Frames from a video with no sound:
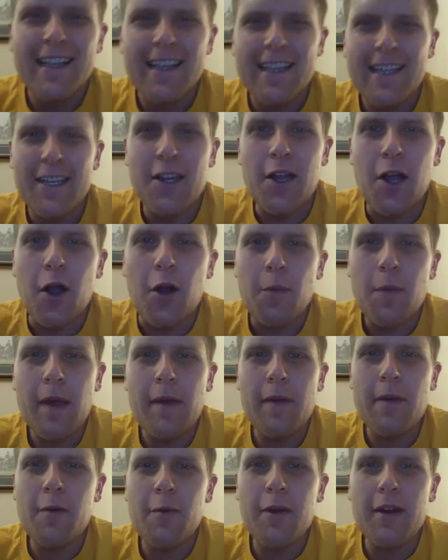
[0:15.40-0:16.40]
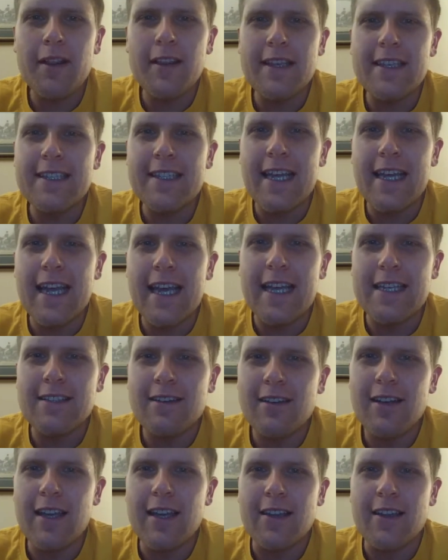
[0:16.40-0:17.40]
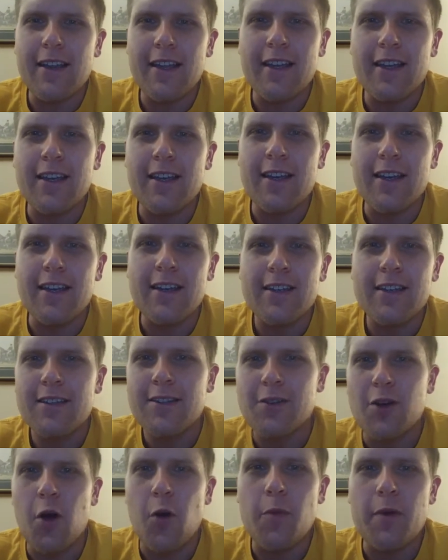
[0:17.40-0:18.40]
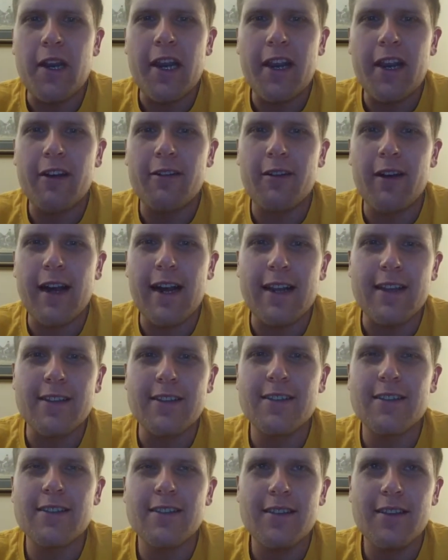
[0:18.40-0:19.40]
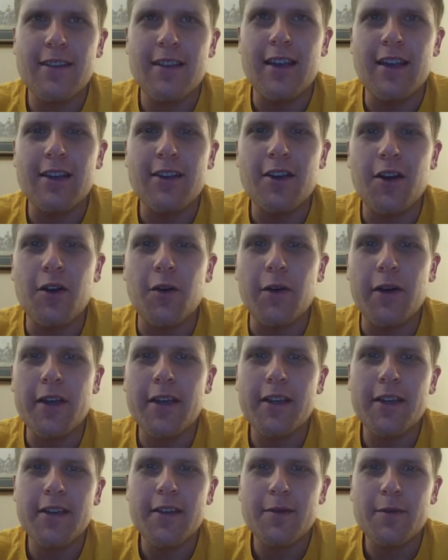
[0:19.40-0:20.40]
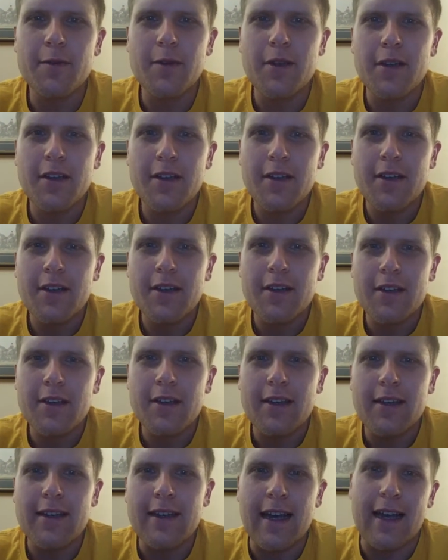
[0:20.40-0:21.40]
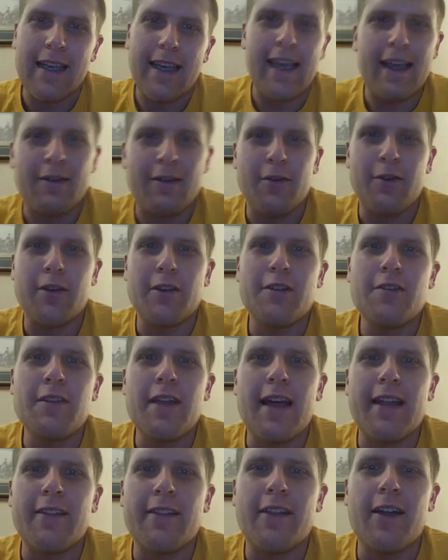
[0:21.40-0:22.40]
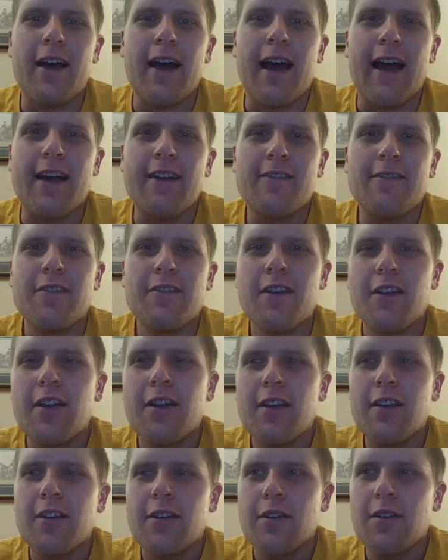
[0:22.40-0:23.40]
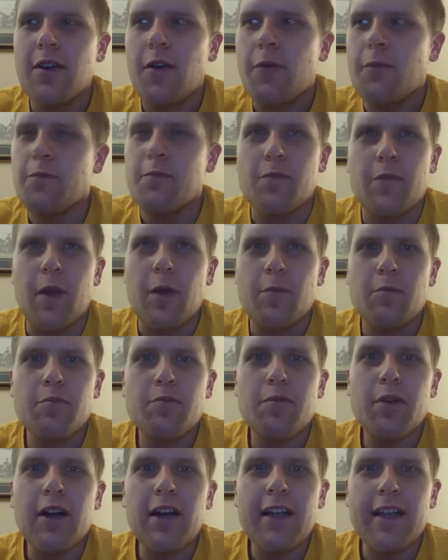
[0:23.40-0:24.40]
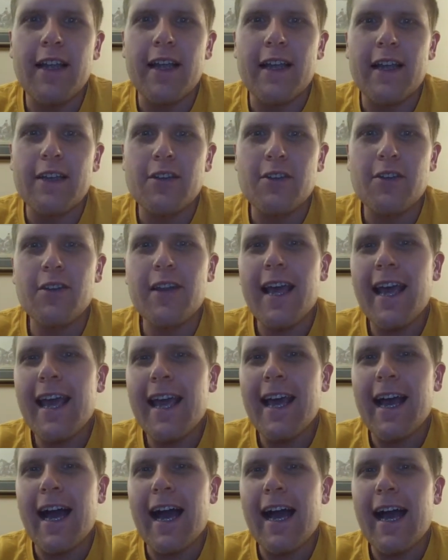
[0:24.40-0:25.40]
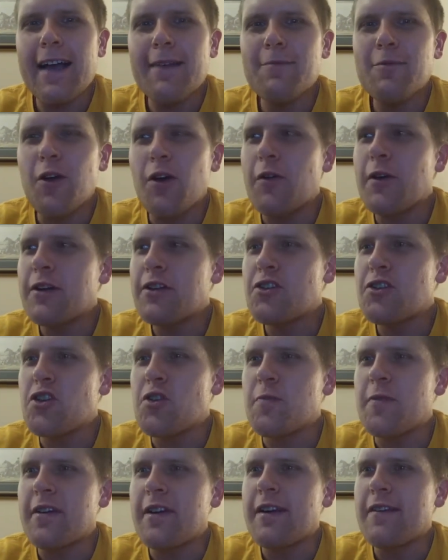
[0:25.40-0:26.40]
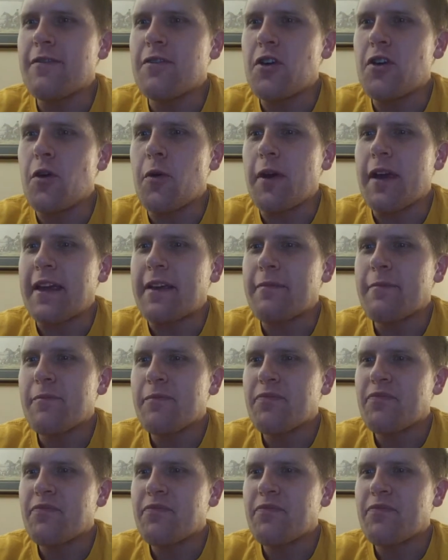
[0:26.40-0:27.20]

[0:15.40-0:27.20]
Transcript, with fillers: you know, maybe one of these days I'll get like a opening credits thing going. I can't really do that live, but today I am going to be reviewing